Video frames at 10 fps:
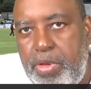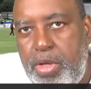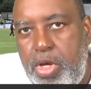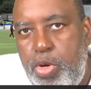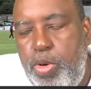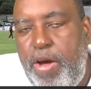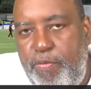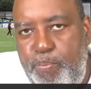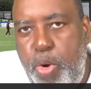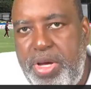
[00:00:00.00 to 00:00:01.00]
would
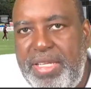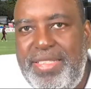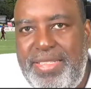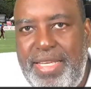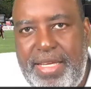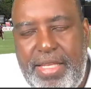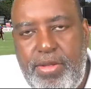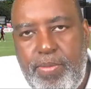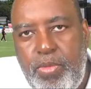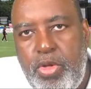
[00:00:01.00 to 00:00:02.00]
have booked his
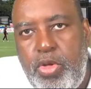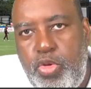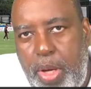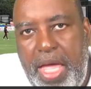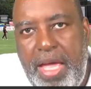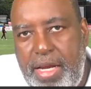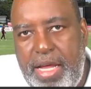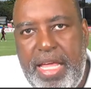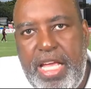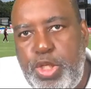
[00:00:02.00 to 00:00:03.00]
ticket to
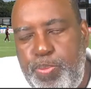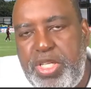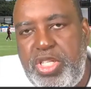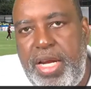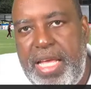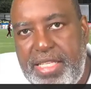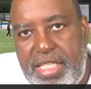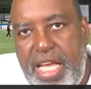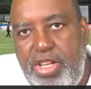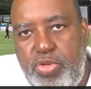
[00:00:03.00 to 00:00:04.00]
England, especially a
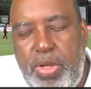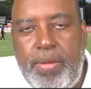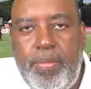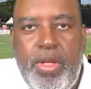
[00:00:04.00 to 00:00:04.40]
century,